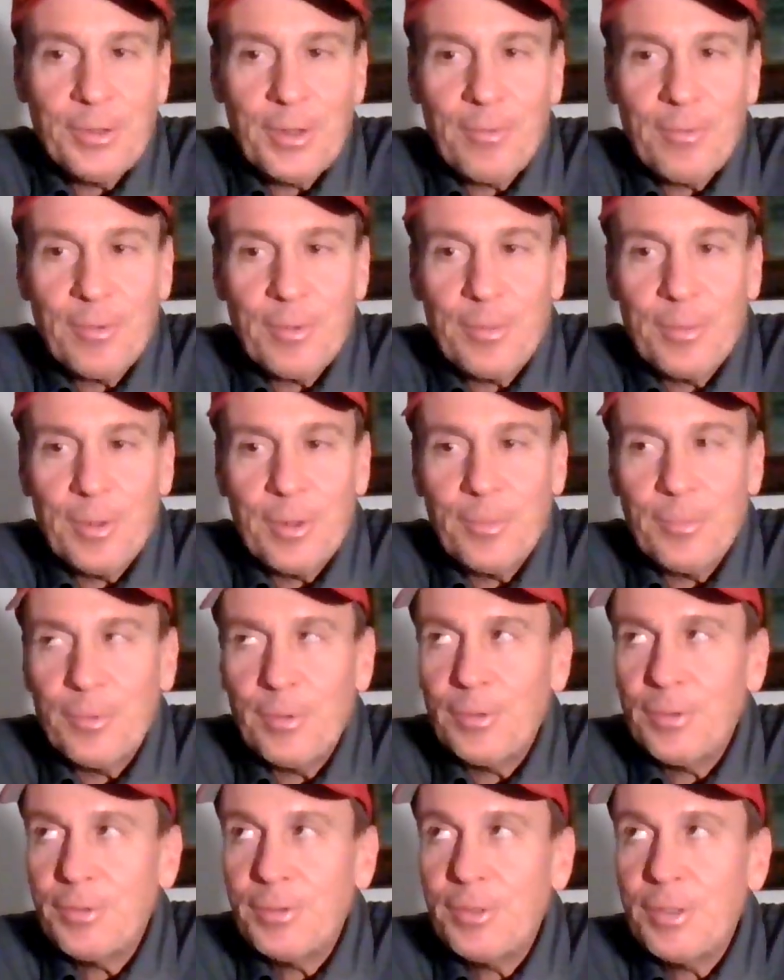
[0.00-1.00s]
everyone.
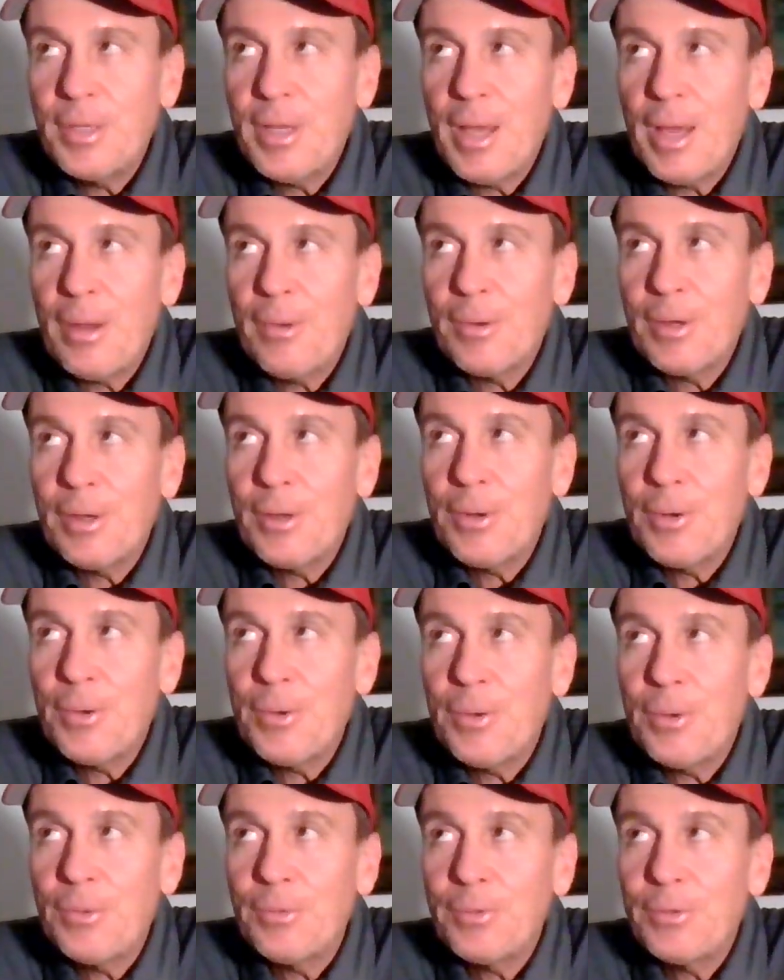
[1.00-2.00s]
We'll see how it
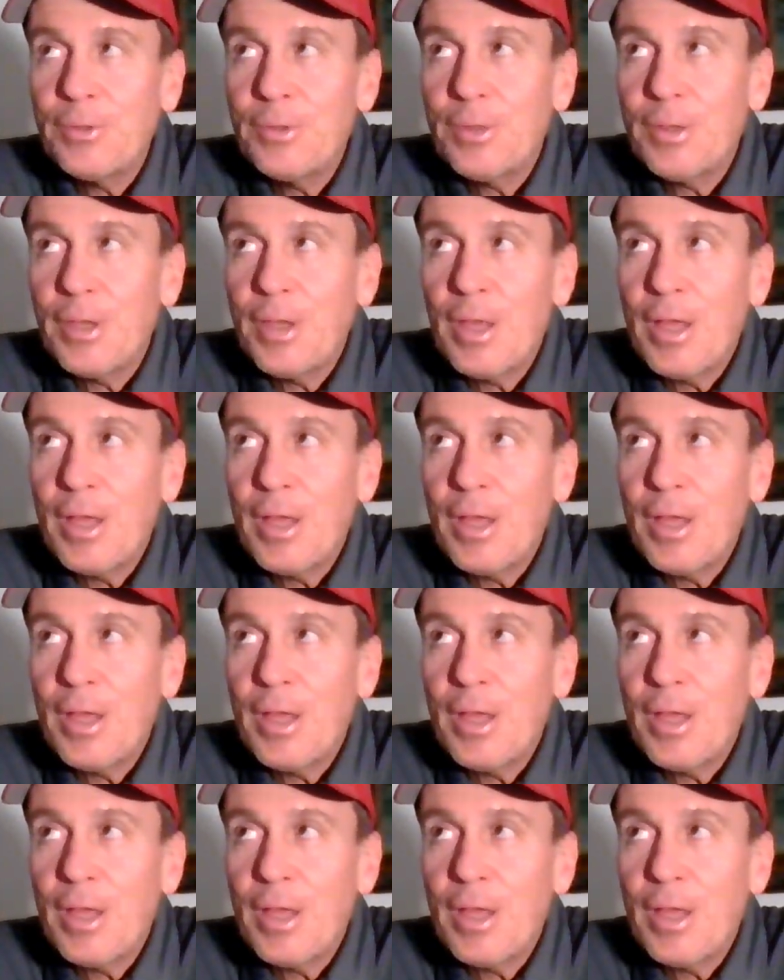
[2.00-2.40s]
goes.